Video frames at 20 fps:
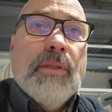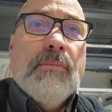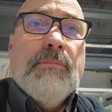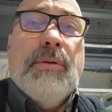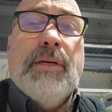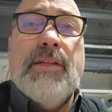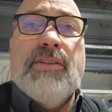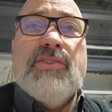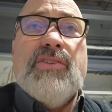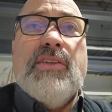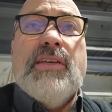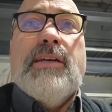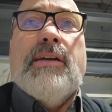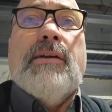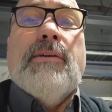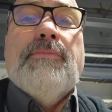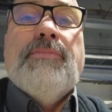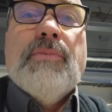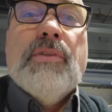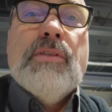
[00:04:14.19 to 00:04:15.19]
But it's
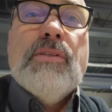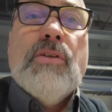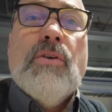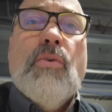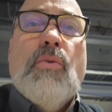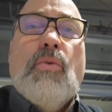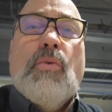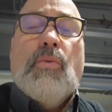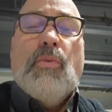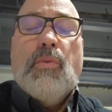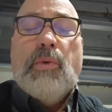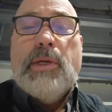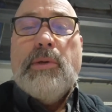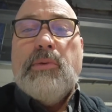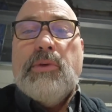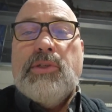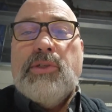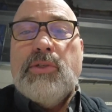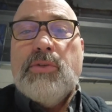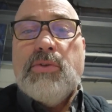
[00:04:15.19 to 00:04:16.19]
there. So we
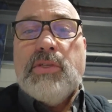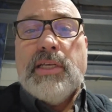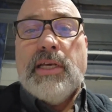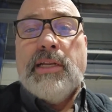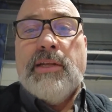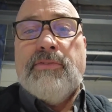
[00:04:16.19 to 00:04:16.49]
will use that